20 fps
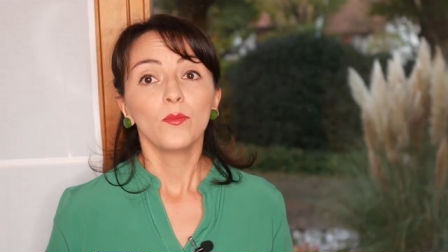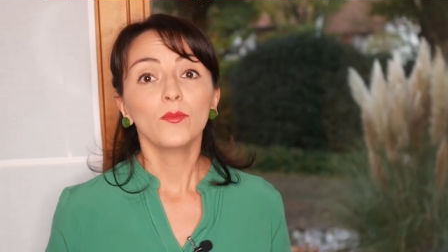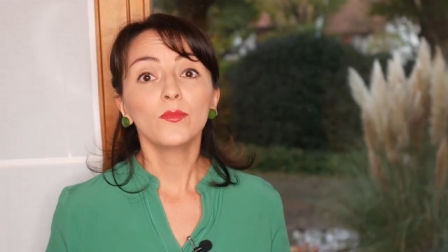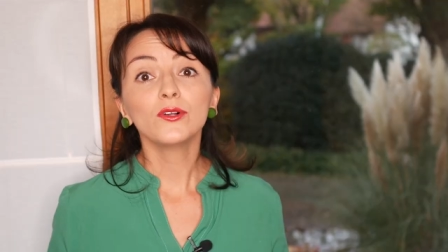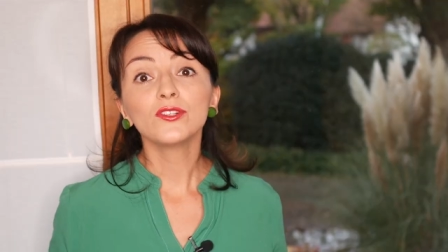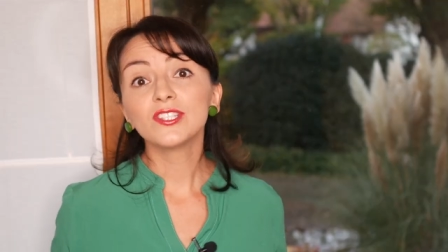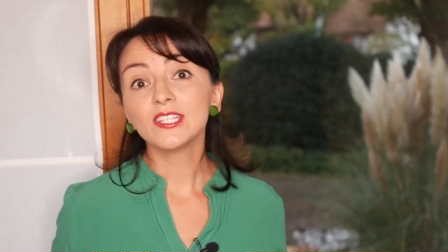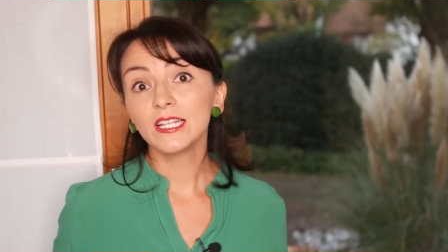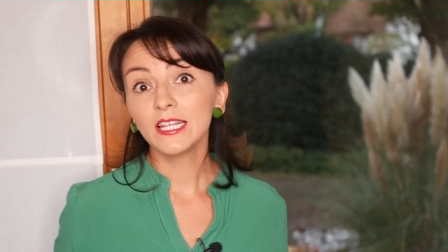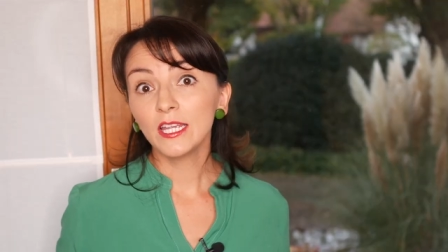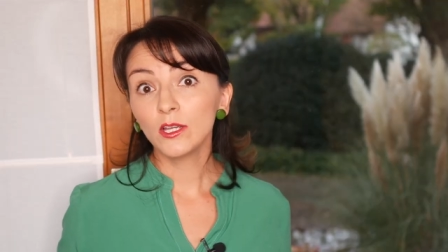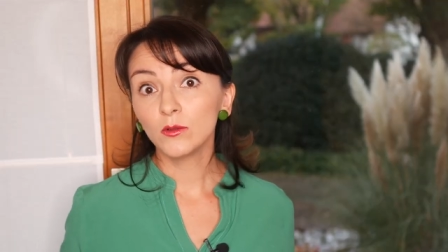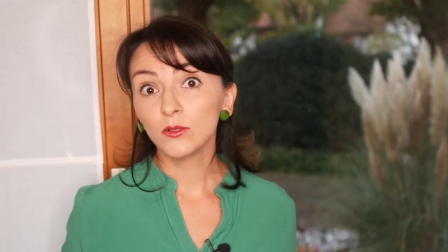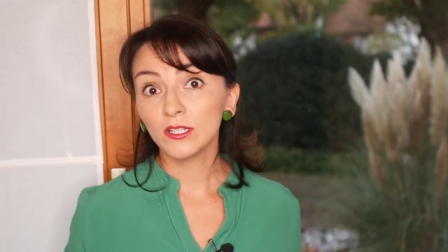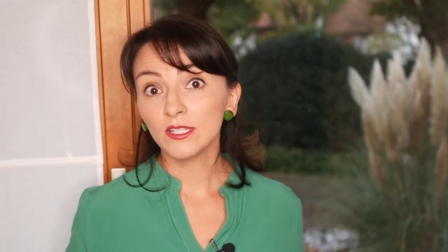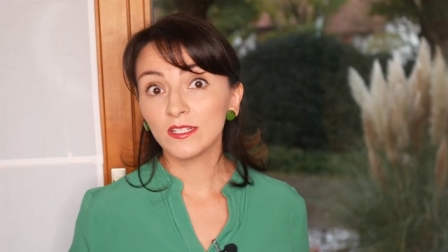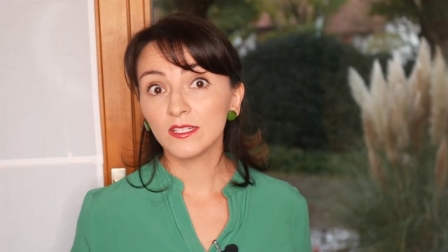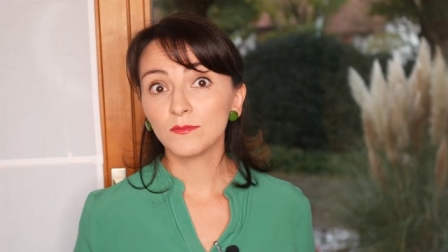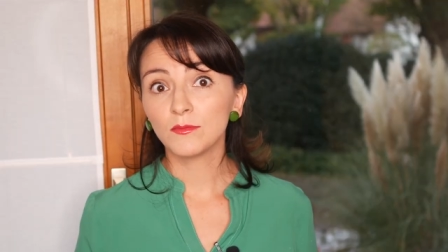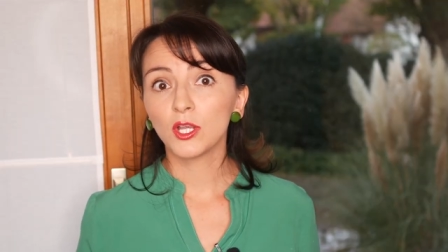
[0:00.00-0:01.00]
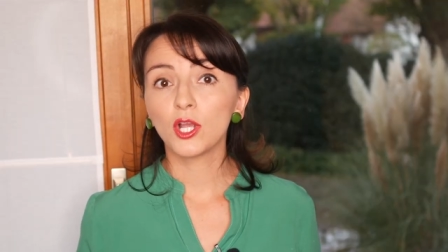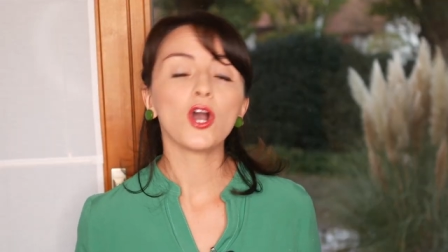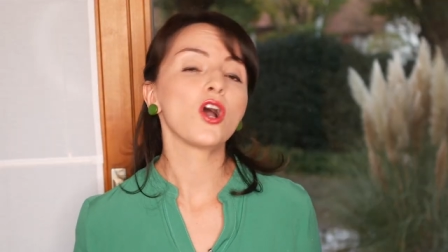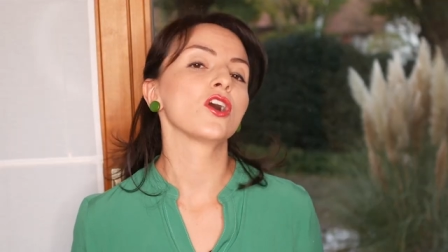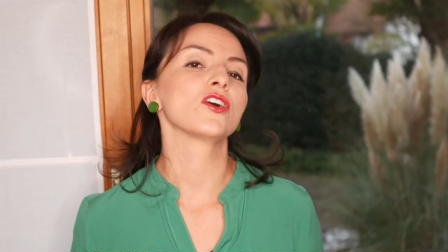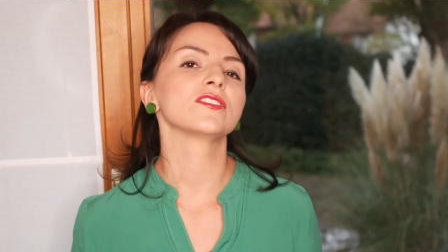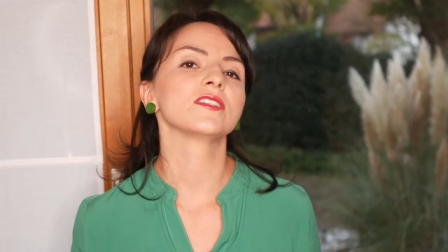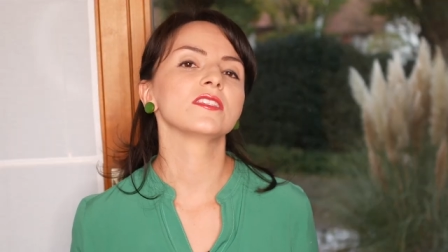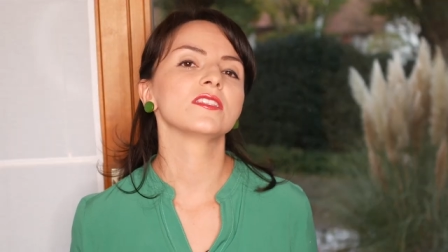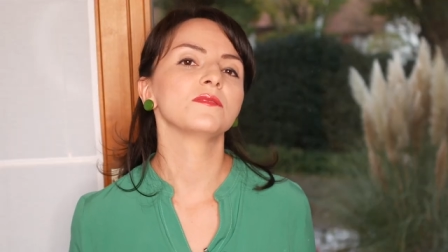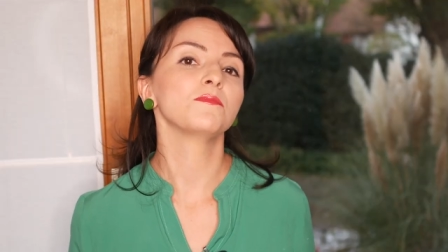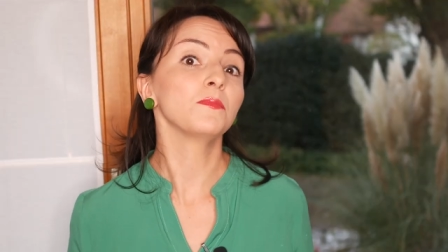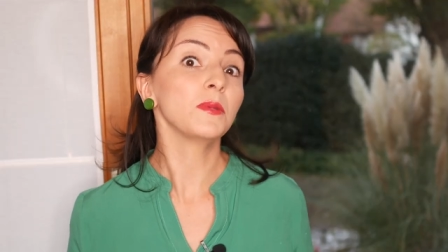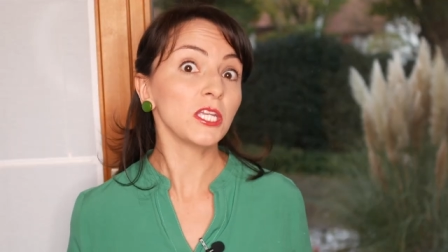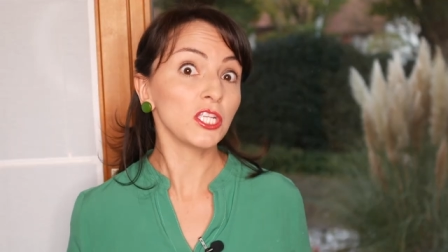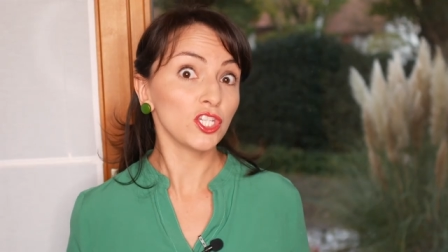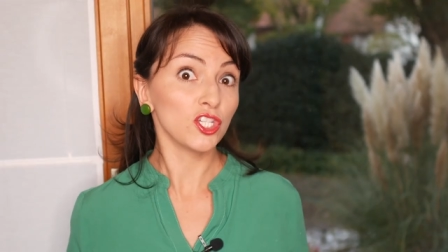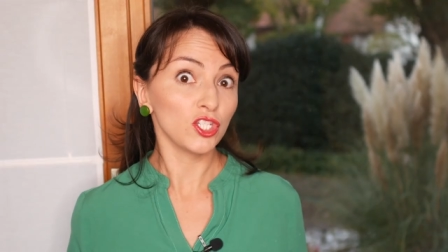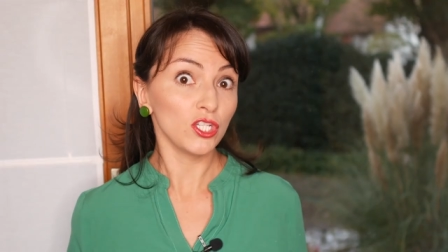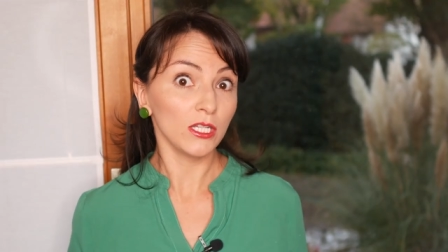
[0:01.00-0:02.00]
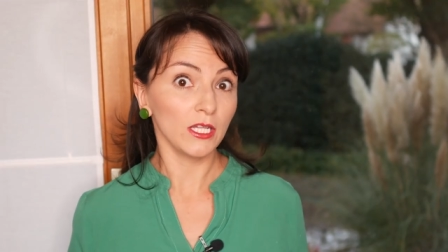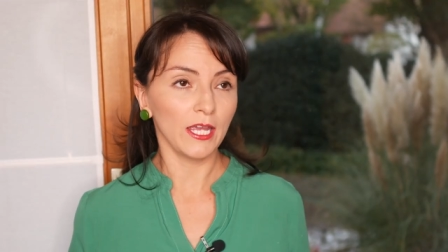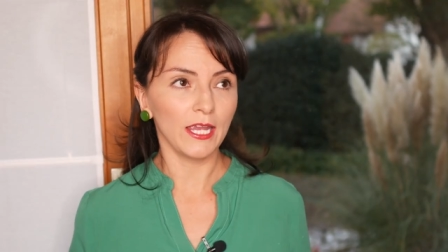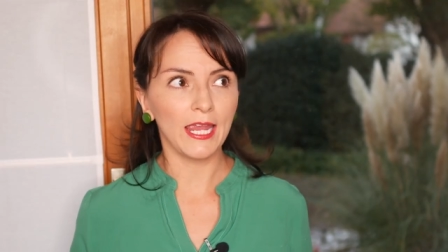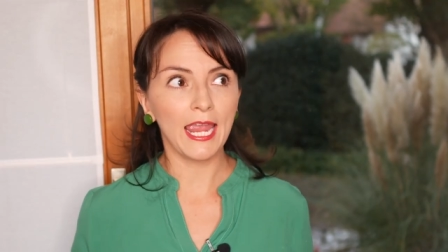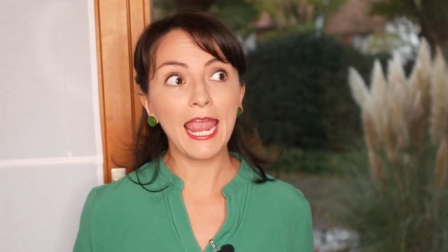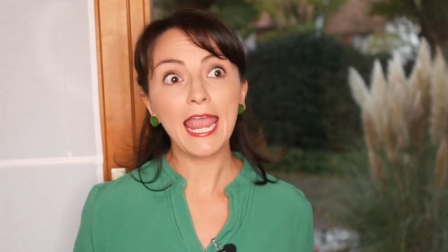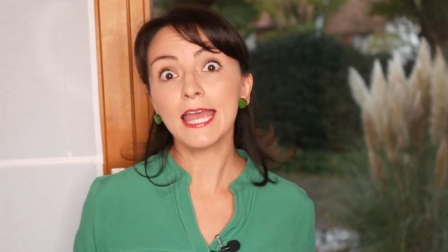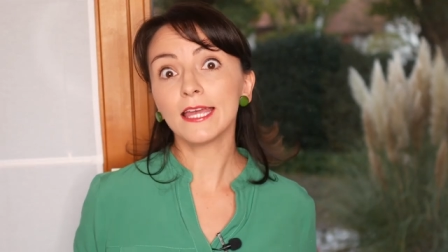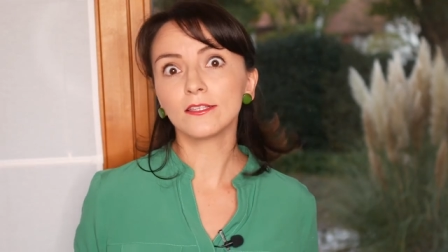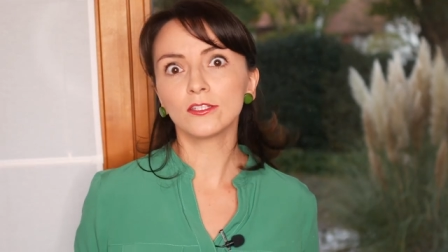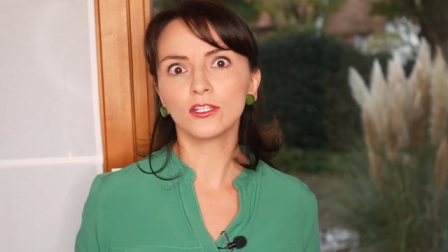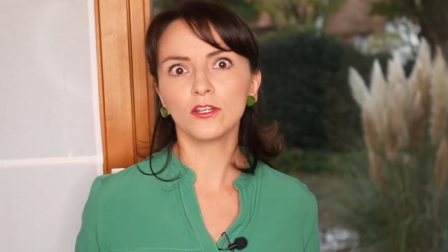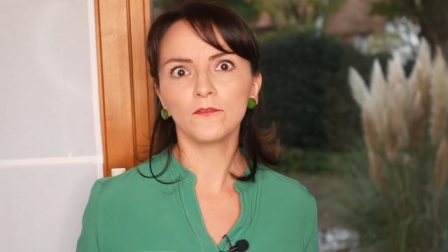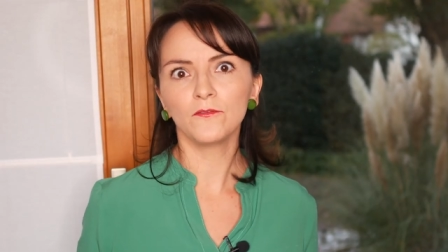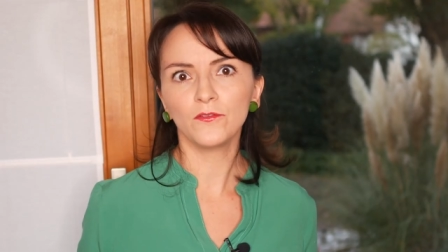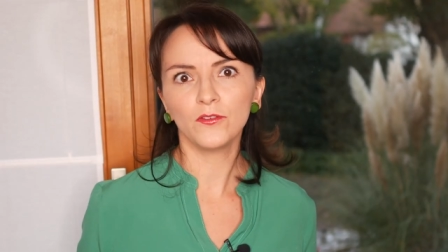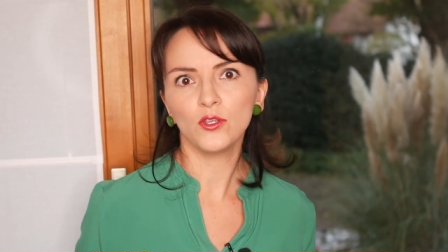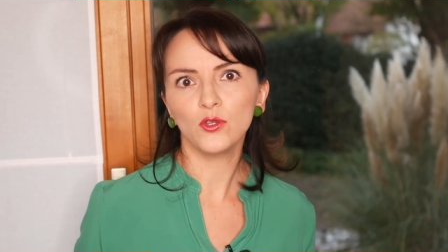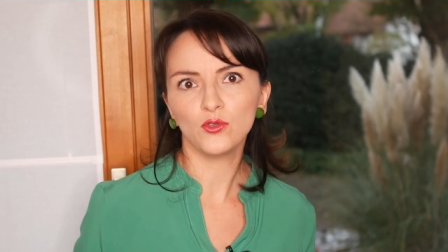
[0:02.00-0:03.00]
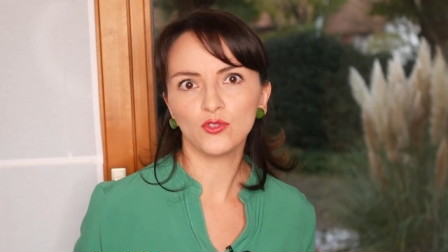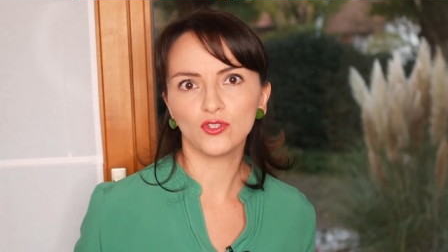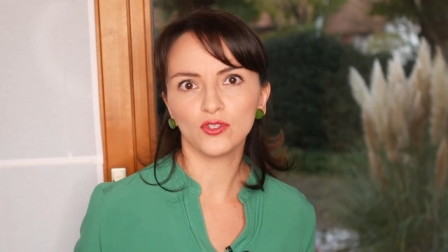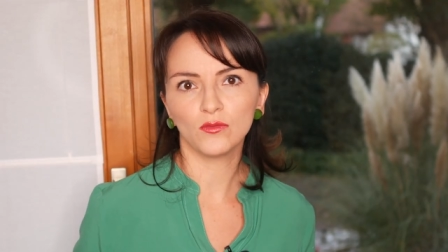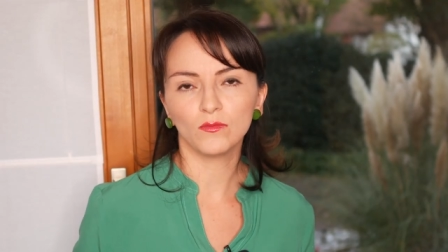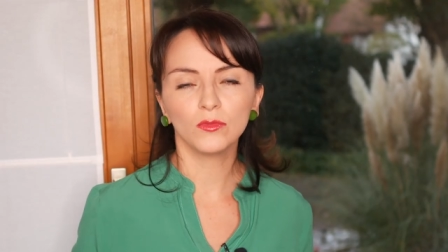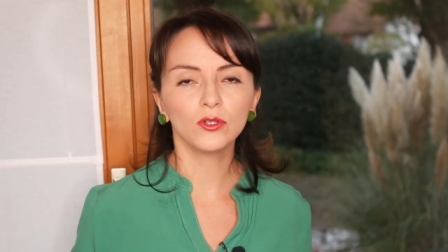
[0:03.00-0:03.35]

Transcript: Multilingualism causes speech delay and confusion.